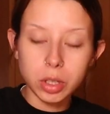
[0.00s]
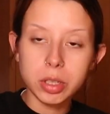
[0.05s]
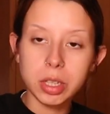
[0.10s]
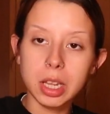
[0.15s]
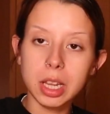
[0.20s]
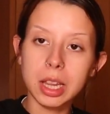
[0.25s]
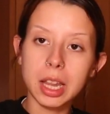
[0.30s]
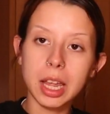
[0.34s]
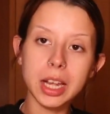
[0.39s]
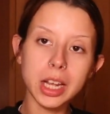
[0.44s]
go to
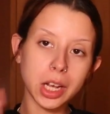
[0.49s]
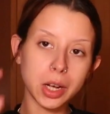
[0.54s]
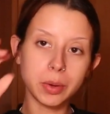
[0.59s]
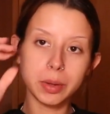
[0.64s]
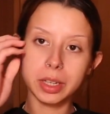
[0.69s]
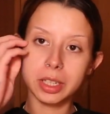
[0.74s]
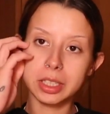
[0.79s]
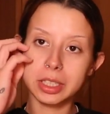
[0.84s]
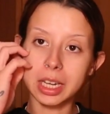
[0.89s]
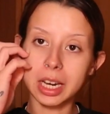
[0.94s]
the Lego
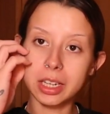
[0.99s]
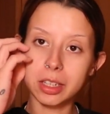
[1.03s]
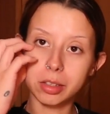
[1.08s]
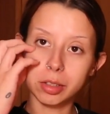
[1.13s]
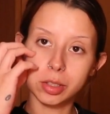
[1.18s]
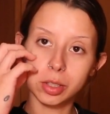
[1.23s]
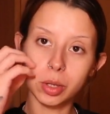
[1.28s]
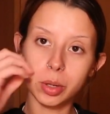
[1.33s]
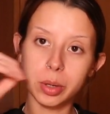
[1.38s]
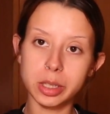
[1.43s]
and
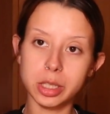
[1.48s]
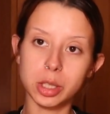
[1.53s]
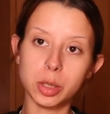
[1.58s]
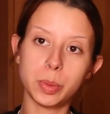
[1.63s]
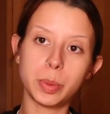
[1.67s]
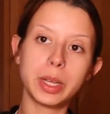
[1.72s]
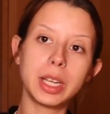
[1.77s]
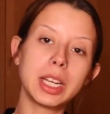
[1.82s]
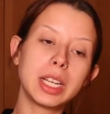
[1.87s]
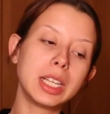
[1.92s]
Nintendo store
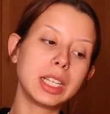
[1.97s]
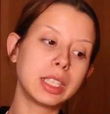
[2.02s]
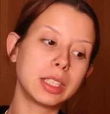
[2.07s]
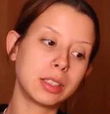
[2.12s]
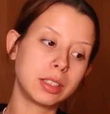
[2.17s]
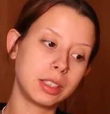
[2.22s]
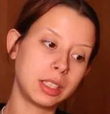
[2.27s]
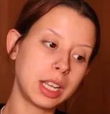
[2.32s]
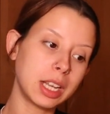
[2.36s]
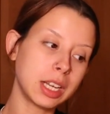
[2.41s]
since we didn't
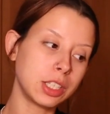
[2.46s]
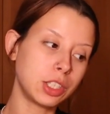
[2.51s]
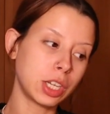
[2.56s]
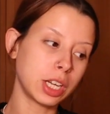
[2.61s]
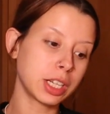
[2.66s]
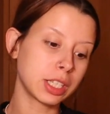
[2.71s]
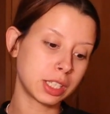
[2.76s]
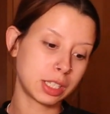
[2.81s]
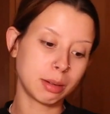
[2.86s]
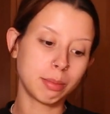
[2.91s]
get a
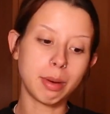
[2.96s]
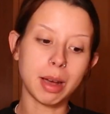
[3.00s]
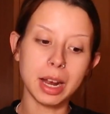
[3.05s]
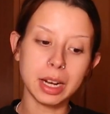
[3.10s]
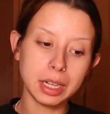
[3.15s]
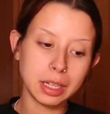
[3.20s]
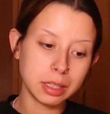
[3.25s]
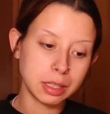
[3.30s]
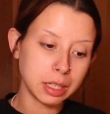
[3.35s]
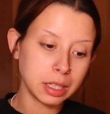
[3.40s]
chance to buy
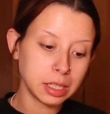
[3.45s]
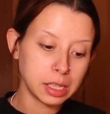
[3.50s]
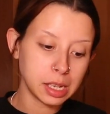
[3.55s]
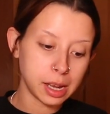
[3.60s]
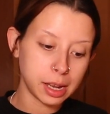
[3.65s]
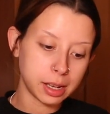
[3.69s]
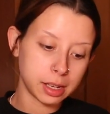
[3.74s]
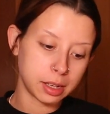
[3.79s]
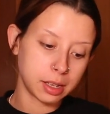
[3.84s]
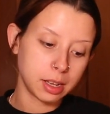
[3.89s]
anything
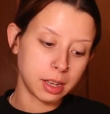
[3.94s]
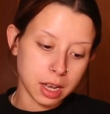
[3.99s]
yet.